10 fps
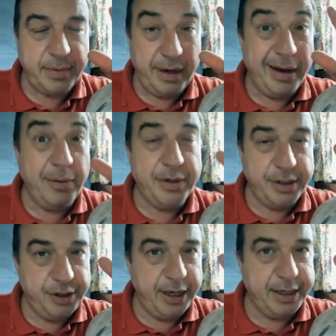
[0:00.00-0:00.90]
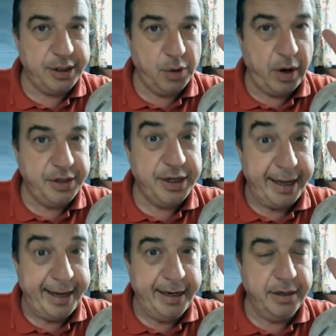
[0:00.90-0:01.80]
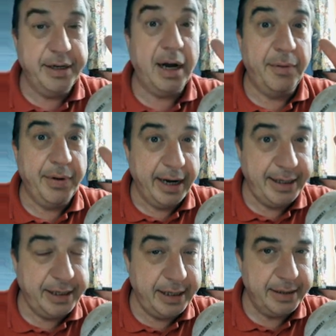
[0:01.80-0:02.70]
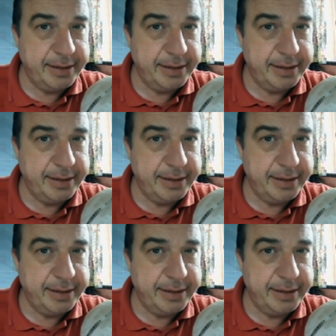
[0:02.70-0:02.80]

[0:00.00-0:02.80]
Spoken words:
and I would suggest the ones in England are related,